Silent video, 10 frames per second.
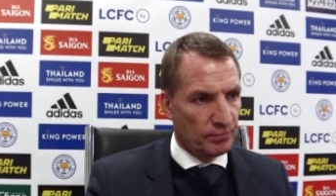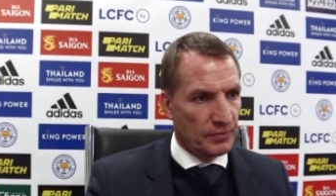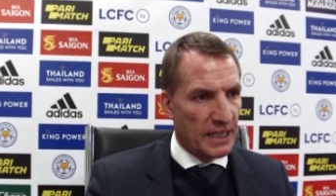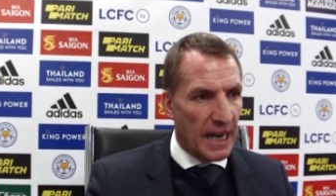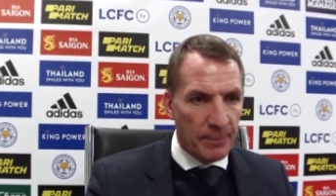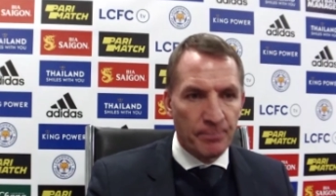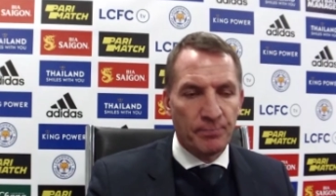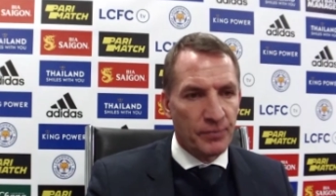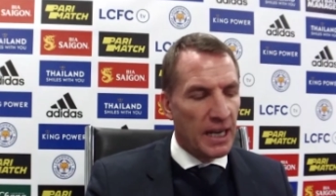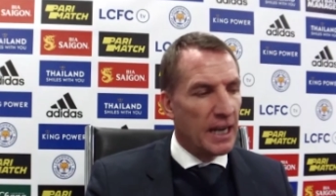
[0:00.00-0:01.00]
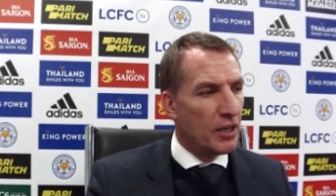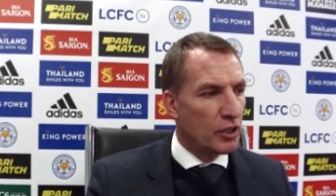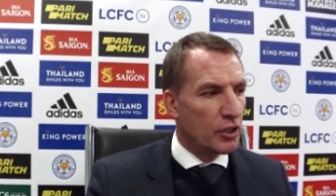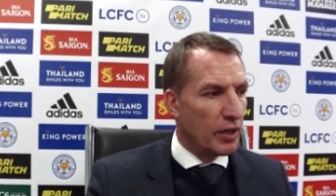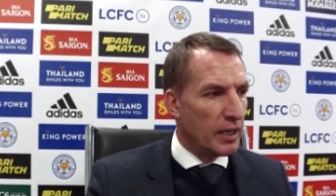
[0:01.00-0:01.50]
Yeah, yeah, no,
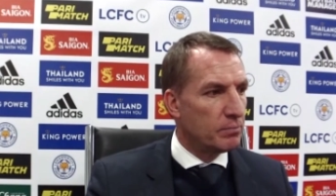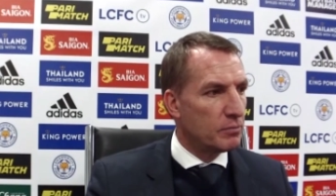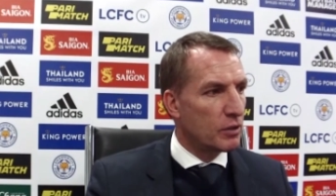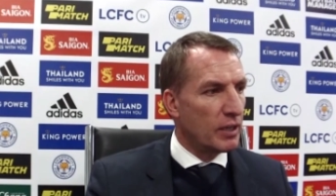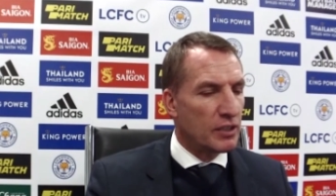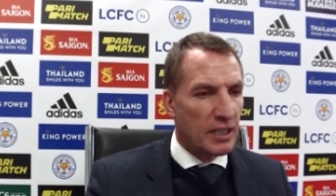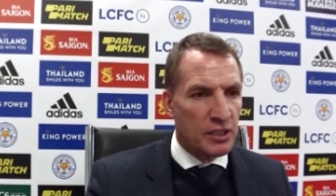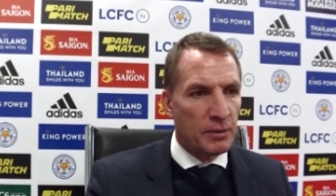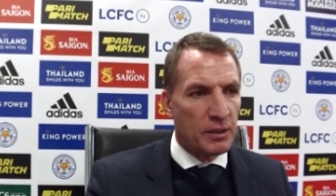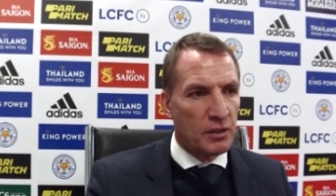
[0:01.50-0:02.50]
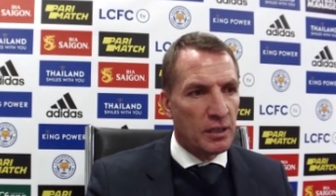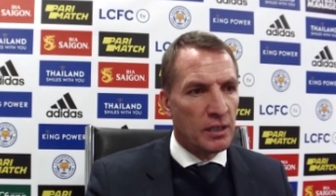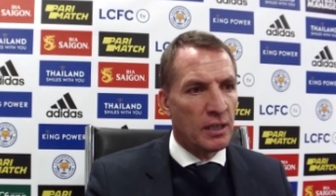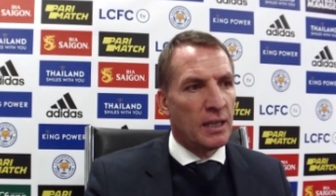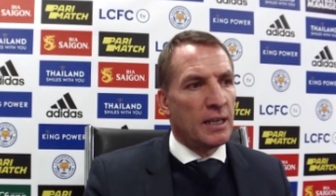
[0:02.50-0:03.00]
great. Great testament
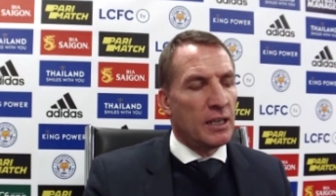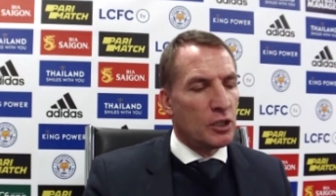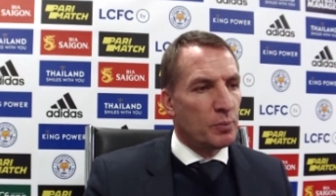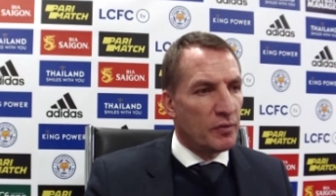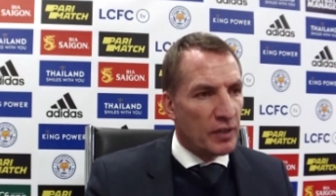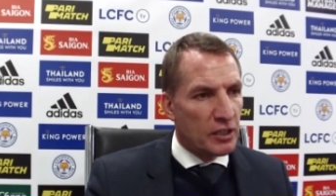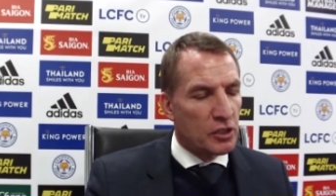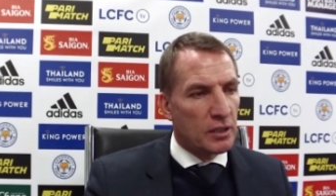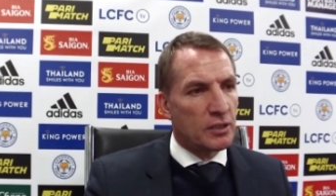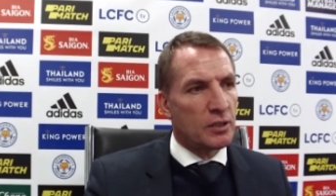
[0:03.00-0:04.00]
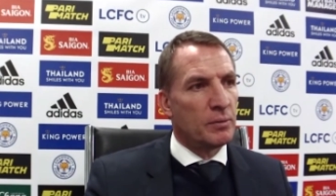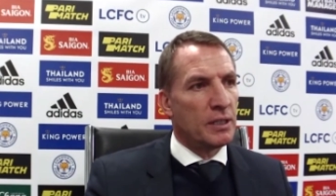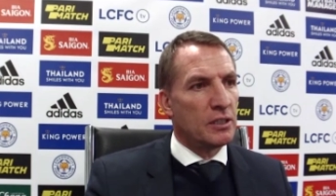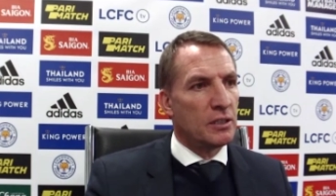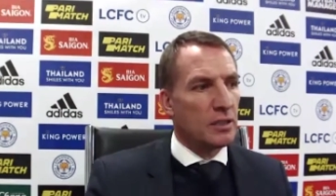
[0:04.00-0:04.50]
to his professionalism,
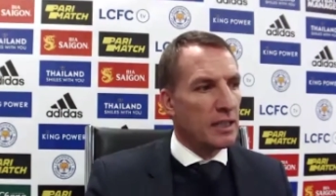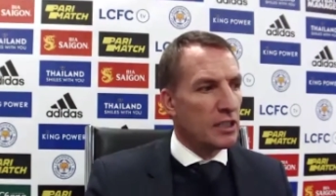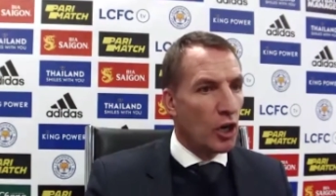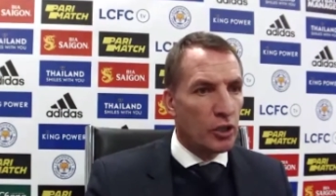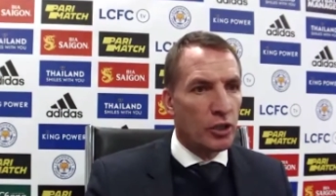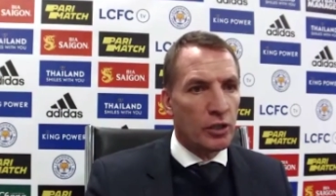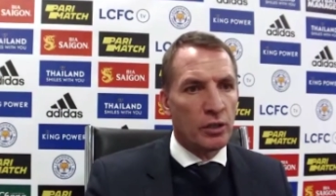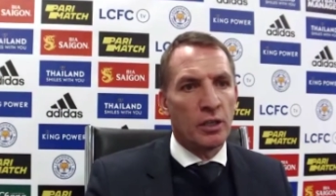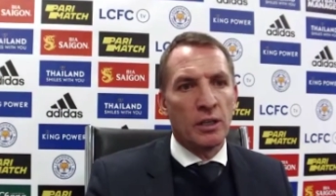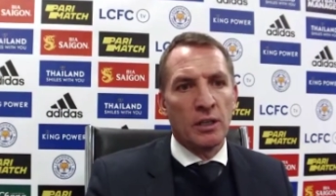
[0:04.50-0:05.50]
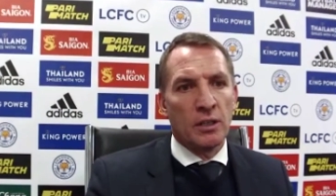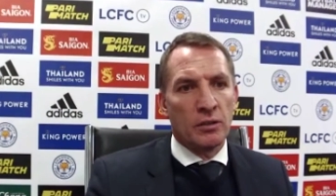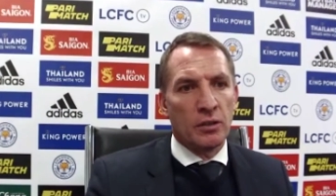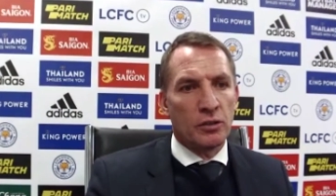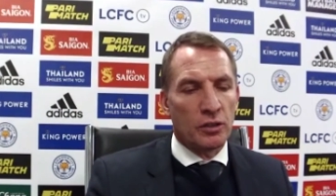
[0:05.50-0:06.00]
his his hunger
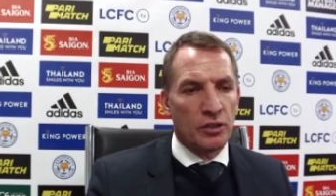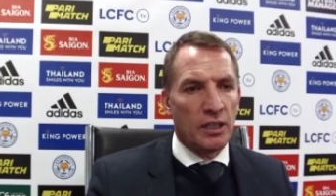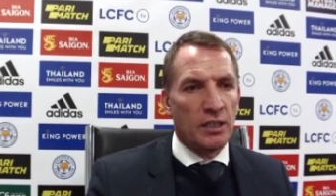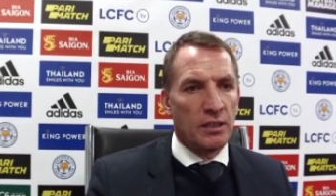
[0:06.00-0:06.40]
to succeed.